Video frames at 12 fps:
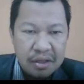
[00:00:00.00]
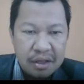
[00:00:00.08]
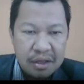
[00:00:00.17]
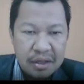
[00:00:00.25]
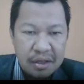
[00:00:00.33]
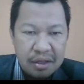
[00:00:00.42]

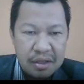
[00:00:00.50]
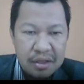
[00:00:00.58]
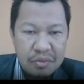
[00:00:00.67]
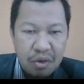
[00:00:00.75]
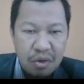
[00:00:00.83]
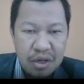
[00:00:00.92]
In this
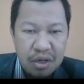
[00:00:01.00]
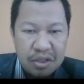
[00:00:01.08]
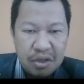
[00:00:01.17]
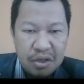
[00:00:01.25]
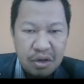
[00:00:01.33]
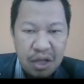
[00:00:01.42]

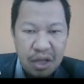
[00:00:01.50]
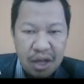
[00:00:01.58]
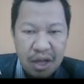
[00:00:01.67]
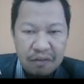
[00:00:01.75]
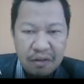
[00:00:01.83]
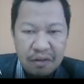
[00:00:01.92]
modulation, only
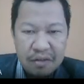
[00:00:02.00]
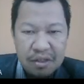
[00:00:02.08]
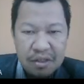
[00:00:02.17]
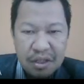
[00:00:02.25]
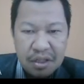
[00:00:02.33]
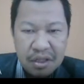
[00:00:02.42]
half of the
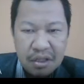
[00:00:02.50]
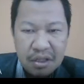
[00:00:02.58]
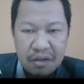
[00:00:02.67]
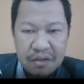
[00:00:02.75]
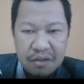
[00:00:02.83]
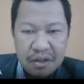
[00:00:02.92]
signal
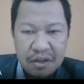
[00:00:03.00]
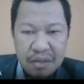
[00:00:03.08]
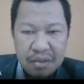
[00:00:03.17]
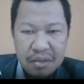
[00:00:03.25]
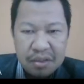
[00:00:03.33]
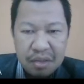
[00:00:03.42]
of the
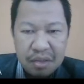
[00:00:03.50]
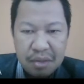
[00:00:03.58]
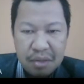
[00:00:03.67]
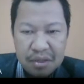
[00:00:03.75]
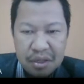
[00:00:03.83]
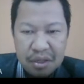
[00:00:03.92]
double
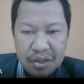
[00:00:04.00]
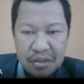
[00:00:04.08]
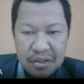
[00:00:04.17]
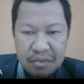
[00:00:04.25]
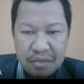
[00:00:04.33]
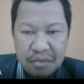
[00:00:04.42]
sideband
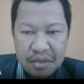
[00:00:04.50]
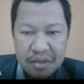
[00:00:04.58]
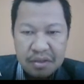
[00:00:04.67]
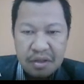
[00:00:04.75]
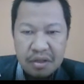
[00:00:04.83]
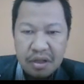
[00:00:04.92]

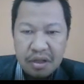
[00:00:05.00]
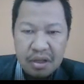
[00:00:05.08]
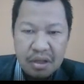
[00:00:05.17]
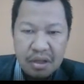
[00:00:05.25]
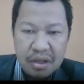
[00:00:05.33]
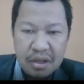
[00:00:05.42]
suppressed
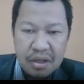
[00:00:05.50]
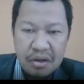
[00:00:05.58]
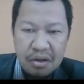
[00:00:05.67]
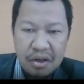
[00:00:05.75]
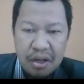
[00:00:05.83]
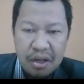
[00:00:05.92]

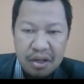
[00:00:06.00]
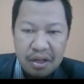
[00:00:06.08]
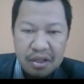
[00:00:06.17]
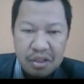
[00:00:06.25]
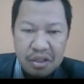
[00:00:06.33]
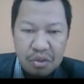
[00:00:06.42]
carrier
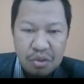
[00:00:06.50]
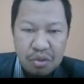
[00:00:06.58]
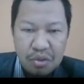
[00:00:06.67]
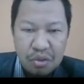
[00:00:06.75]
is used.